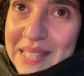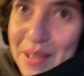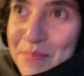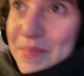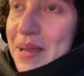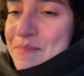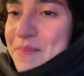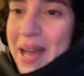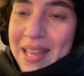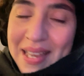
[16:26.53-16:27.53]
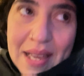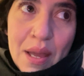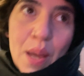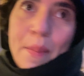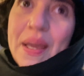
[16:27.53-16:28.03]
up my bike
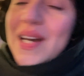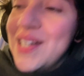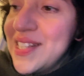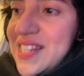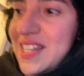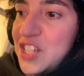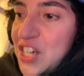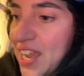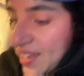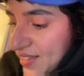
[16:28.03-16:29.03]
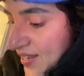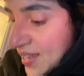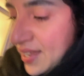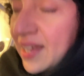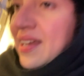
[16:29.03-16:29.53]
because the chain
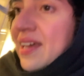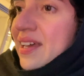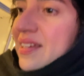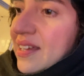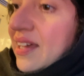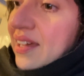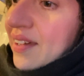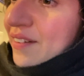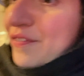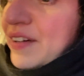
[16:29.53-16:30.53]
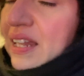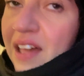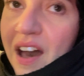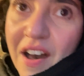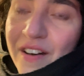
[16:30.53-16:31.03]
fell
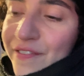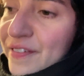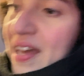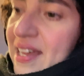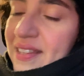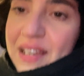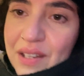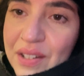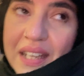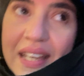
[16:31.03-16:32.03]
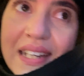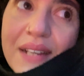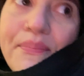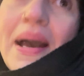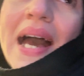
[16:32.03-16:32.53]
off and I couldn't get
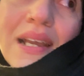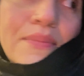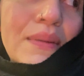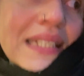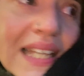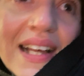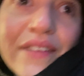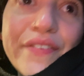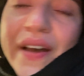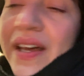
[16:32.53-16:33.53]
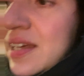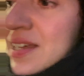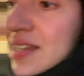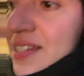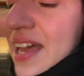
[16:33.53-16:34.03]
it back myself,
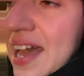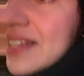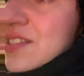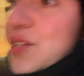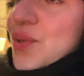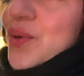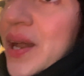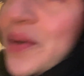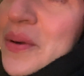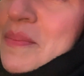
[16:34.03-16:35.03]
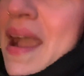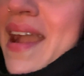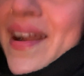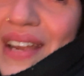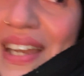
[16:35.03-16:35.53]
so I had to
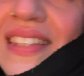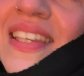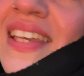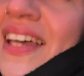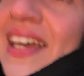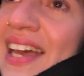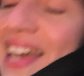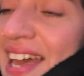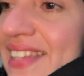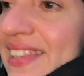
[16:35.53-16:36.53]
repair it. And